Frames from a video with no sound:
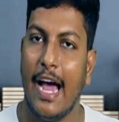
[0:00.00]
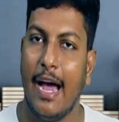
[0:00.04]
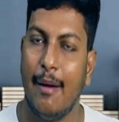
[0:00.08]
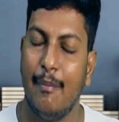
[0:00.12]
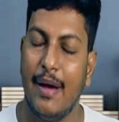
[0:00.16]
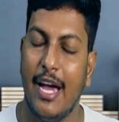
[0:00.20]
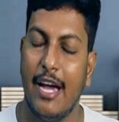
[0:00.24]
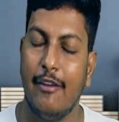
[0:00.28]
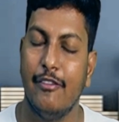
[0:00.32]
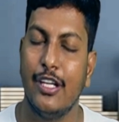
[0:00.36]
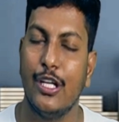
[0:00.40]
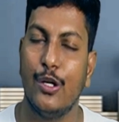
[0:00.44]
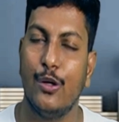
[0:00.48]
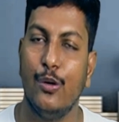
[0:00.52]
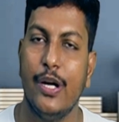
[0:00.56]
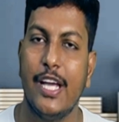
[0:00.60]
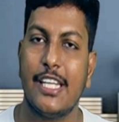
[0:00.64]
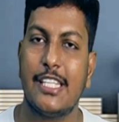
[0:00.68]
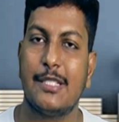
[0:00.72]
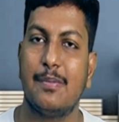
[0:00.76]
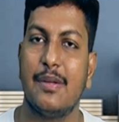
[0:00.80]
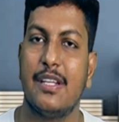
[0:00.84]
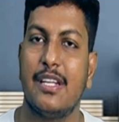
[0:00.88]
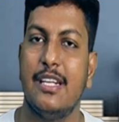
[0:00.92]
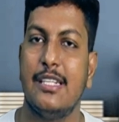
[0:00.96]
I'm having good
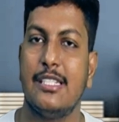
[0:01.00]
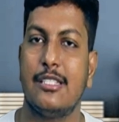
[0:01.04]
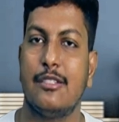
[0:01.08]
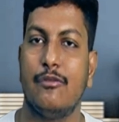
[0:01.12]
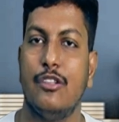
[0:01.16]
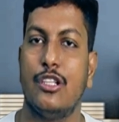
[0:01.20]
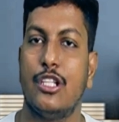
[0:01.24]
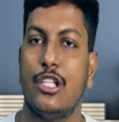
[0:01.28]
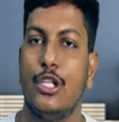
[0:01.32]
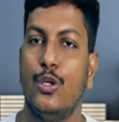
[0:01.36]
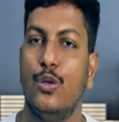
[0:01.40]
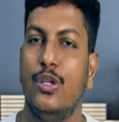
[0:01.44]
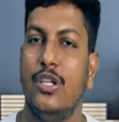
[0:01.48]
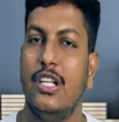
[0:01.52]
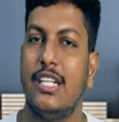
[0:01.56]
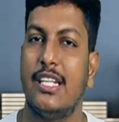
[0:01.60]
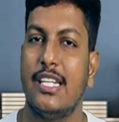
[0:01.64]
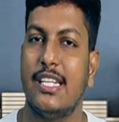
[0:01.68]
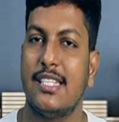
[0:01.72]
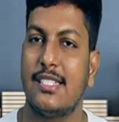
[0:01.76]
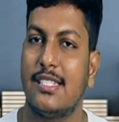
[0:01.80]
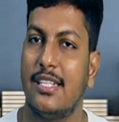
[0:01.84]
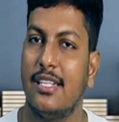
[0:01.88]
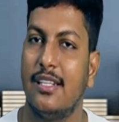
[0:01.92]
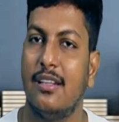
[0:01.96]
experience with unit
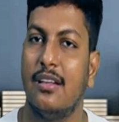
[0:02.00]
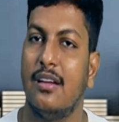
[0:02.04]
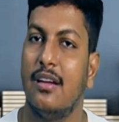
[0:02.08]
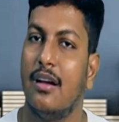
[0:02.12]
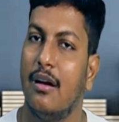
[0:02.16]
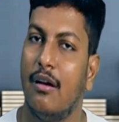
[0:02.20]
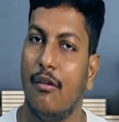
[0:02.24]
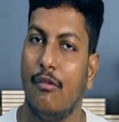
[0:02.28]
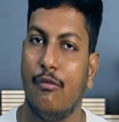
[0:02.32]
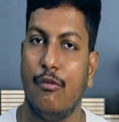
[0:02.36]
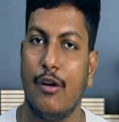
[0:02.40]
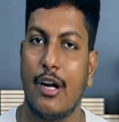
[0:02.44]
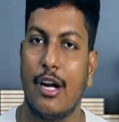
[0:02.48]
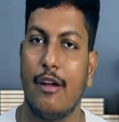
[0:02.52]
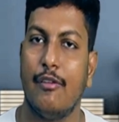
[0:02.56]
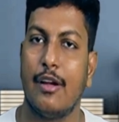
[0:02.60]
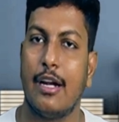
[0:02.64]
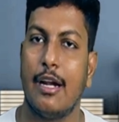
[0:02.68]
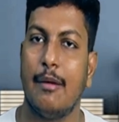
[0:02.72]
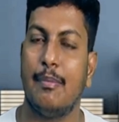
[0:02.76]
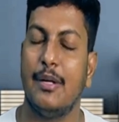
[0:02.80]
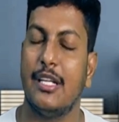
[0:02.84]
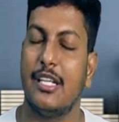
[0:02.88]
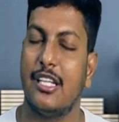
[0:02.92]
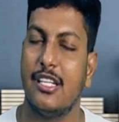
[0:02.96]
testing for our
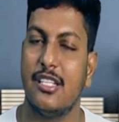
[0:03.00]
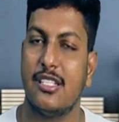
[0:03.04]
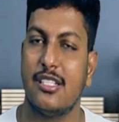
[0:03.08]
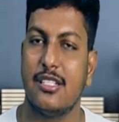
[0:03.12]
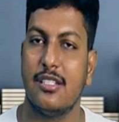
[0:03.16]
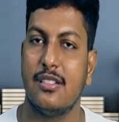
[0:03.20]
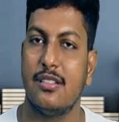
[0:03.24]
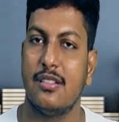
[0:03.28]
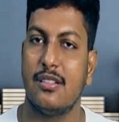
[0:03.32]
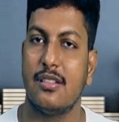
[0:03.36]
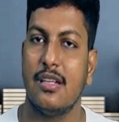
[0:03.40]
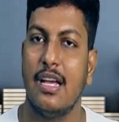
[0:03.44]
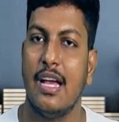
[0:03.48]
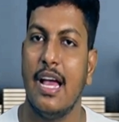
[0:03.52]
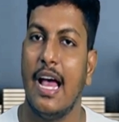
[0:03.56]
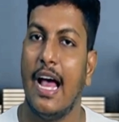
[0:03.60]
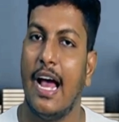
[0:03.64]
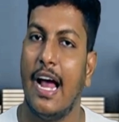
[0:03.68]
applications.